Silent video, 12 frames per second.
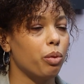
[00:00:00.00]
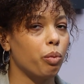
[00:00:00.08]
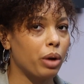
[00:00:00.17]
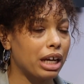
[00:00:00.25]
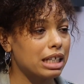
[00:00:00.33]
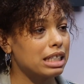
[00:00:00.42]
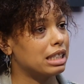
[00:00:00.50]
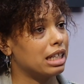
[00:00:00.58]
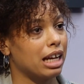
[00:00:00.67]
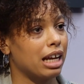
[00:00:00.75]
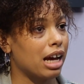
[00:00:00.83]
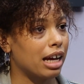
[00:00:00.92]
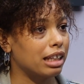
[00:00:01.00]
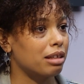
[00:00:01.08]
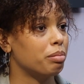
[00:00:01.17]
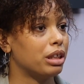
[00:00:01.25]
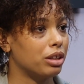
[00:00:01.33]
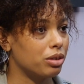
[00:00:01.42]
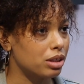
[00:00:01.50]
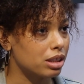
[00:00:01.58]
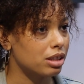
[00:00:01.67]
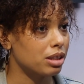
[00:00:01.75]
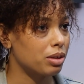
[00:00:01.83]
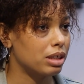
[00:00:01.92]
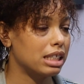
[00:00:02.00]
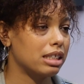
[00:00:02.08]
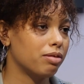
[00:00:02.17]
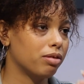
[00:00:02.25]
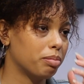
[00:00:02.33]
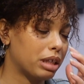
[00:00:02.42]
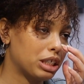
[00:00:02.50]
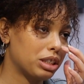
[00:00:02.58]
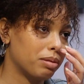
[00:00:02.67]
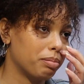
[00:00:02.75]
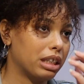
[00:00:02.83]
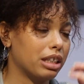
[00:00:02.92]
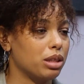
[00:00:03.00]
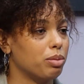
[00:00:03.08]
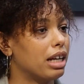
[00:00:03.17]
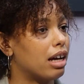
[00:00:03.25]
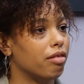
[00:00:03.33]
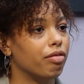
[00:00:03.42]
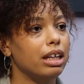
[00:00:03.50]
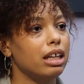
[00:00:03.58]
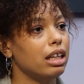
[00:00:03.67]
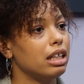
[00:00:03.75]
ways that AI can be used to sow disinformation, because we have